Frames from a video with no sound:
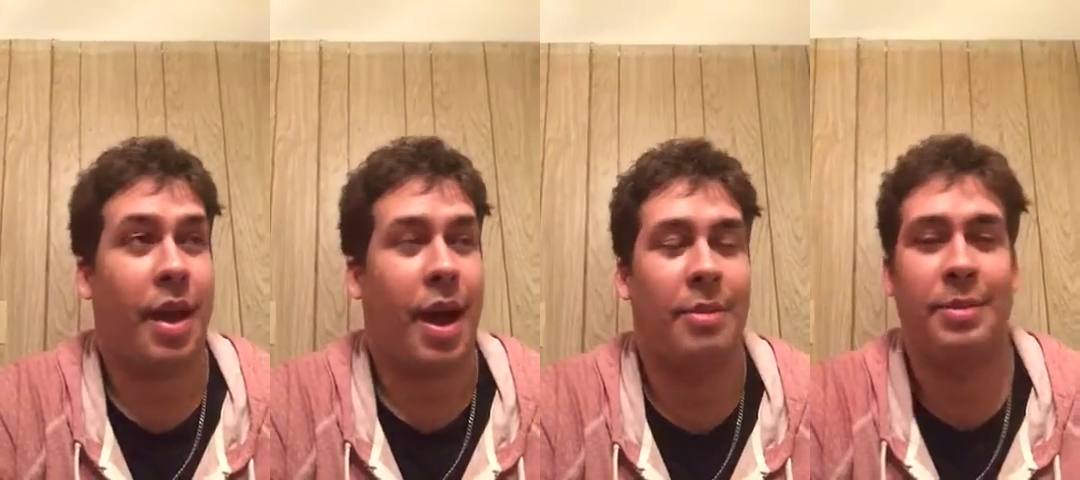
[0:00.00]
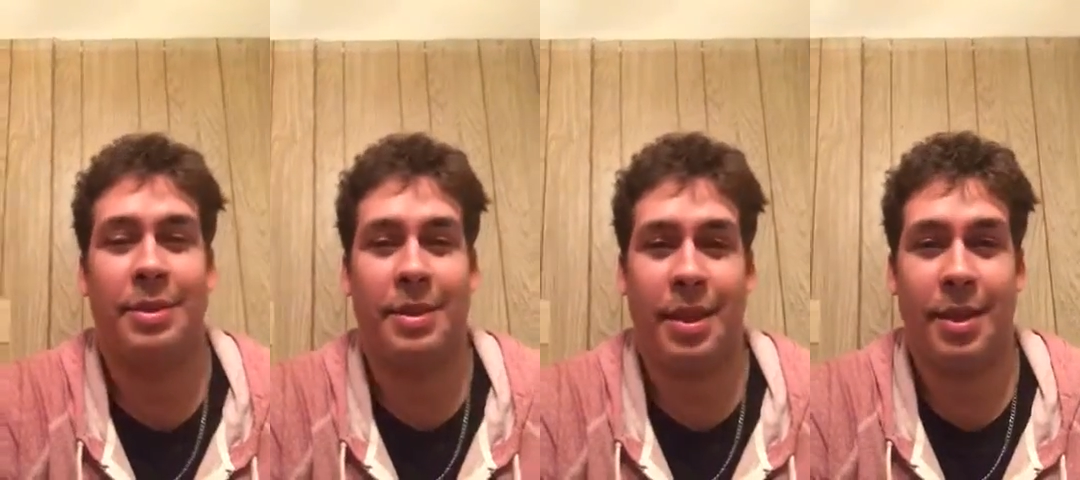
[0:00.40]
I will
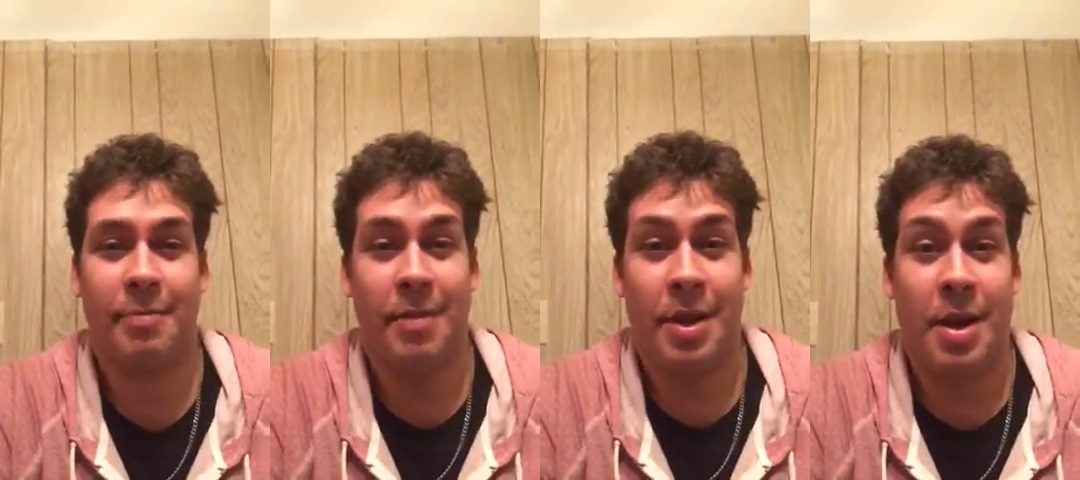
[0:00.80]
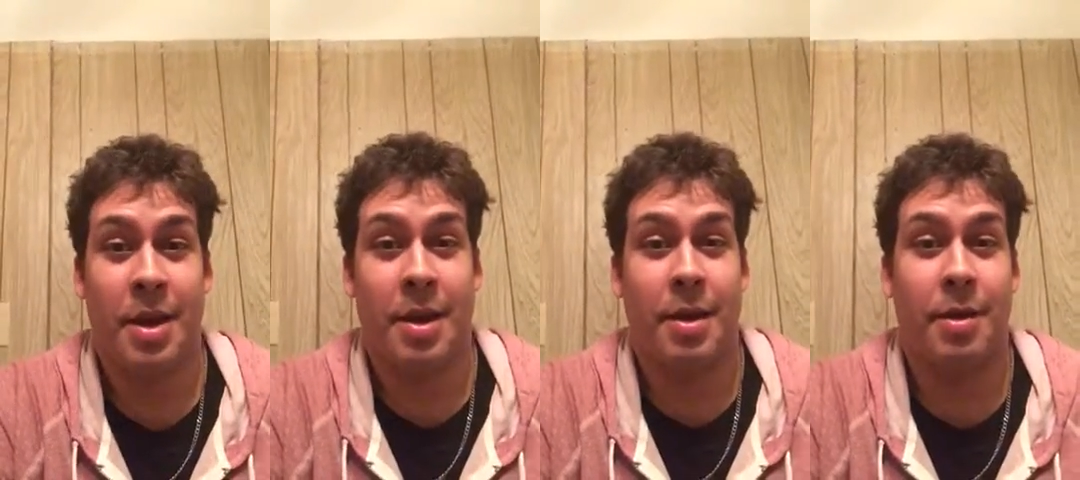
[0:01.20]
say,
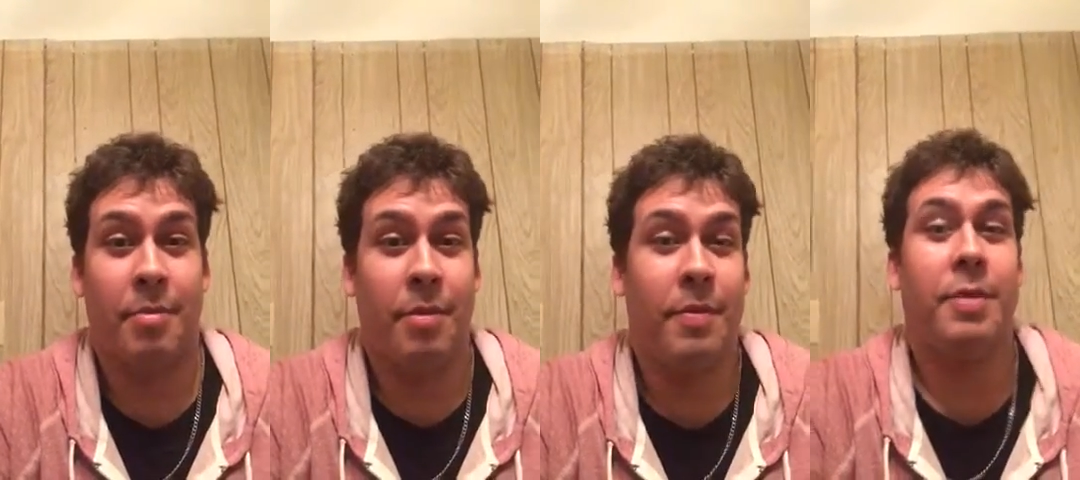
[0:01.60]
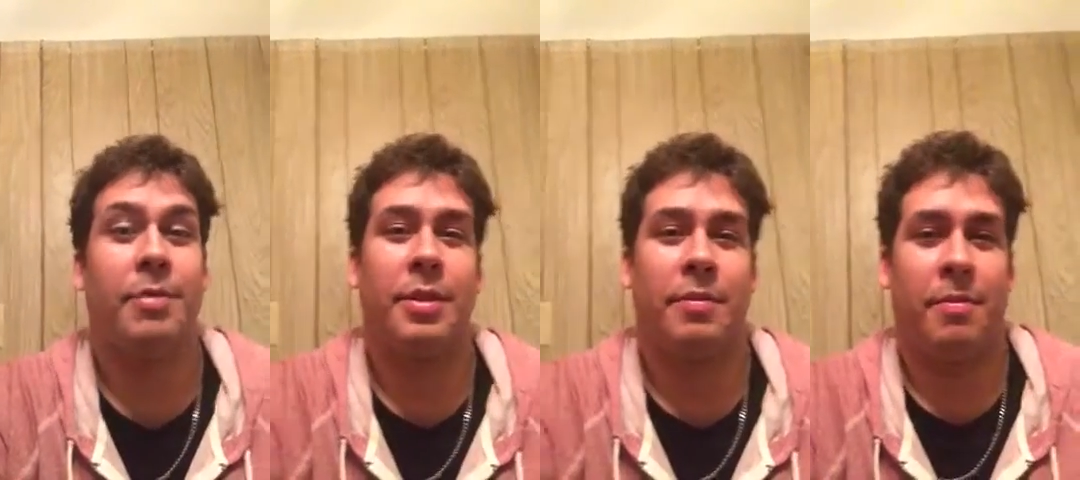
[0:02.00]
the movie
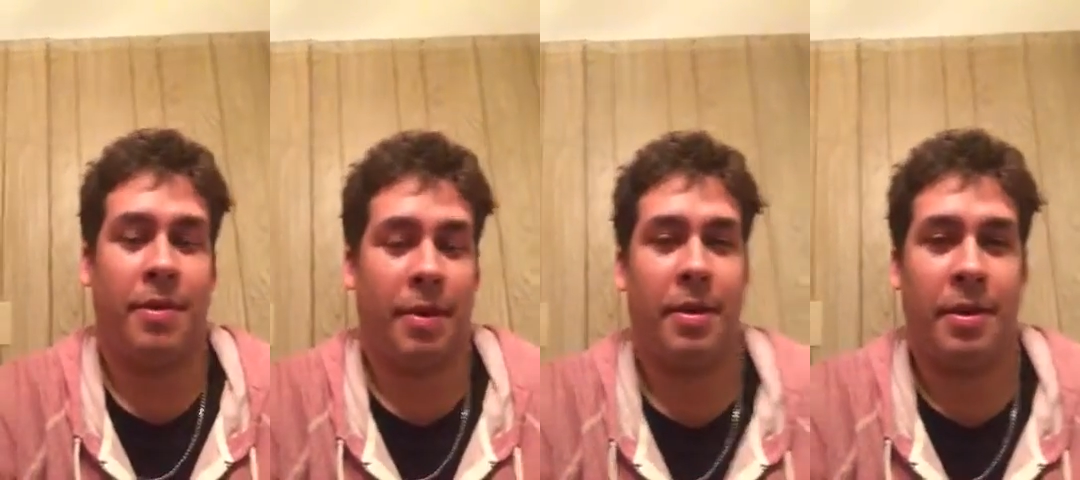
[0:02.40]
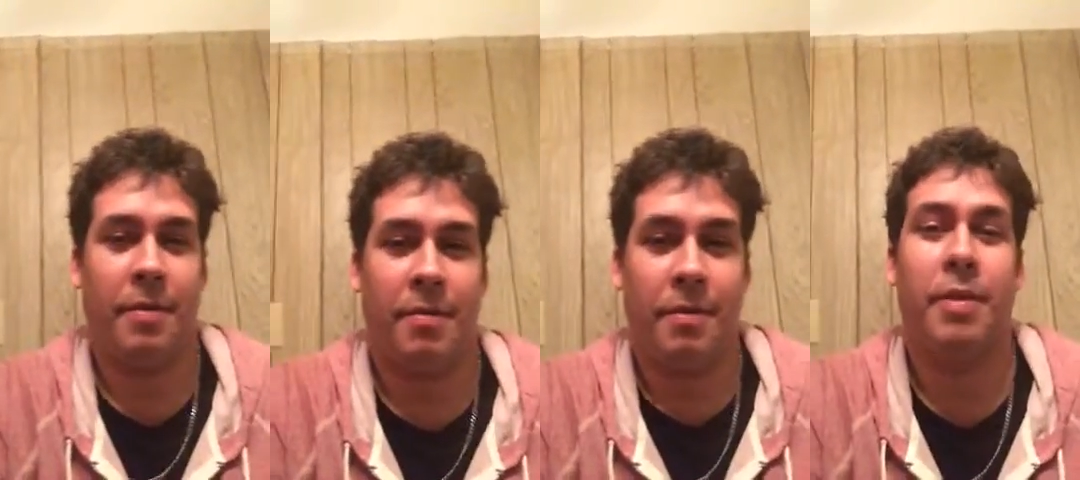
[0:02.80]
was very,
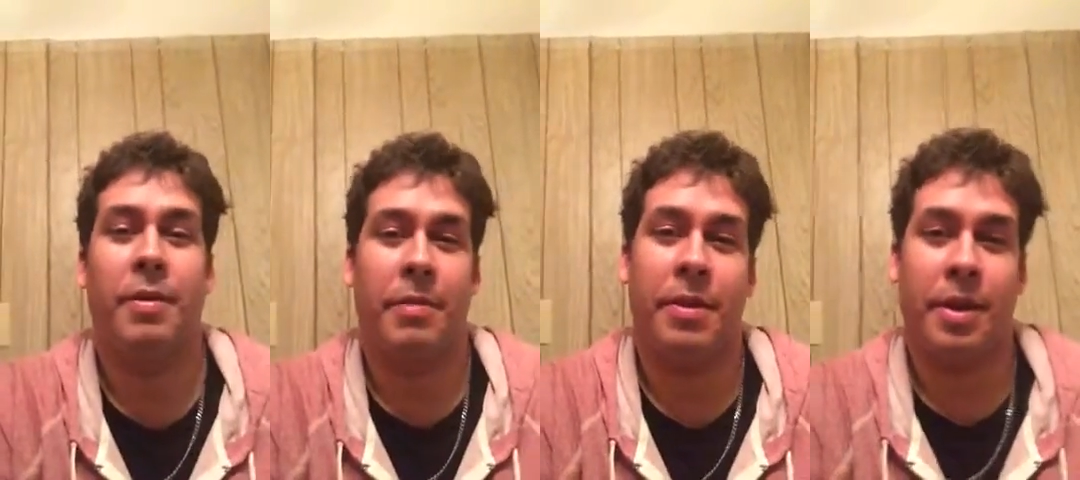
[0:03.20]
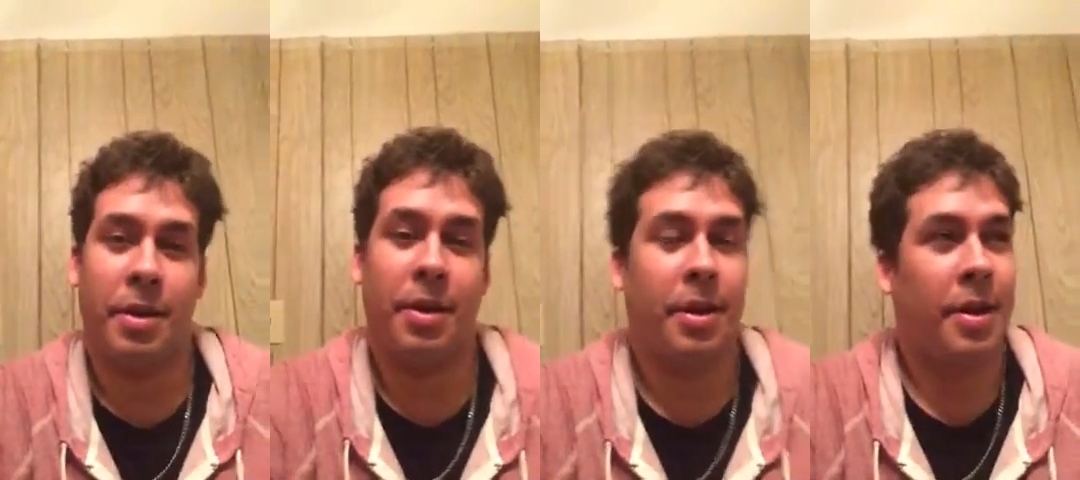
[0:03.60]
very, very
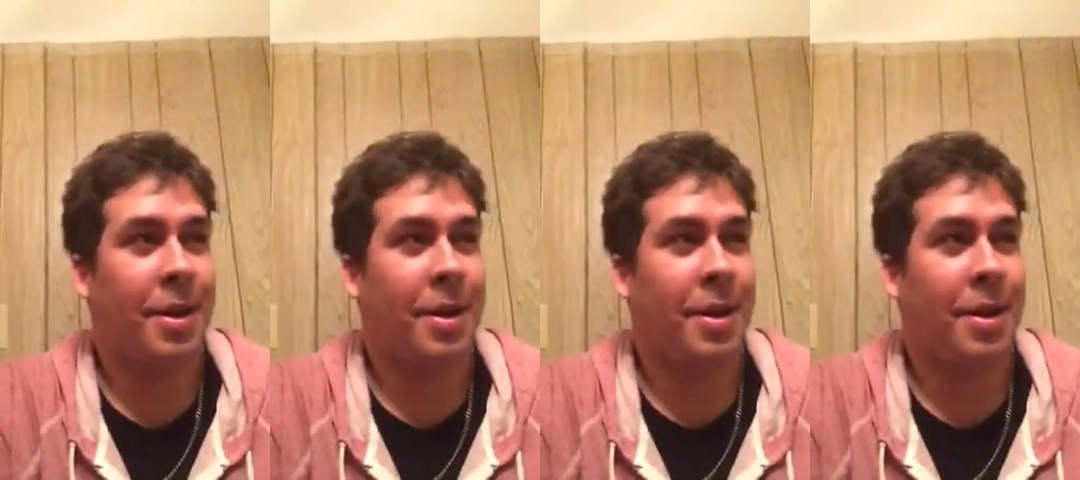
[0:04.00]
good.